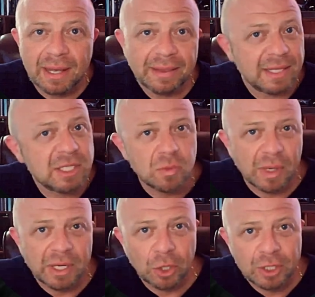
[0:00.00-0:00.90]
and this is
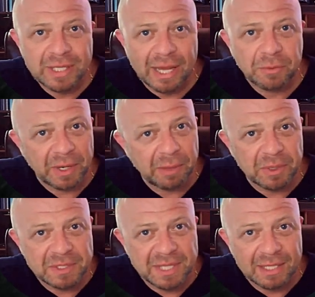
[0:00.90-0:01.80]
what he looks like when he
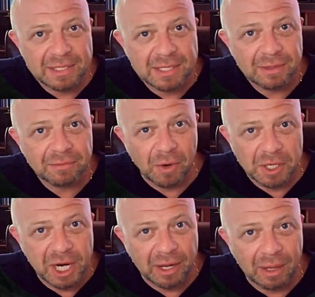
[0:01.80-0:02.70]
presents for
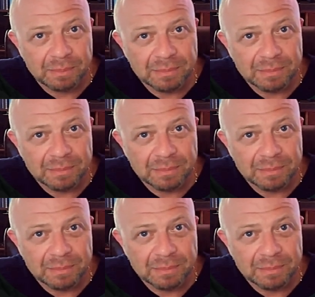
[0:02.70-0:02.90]
a checkup.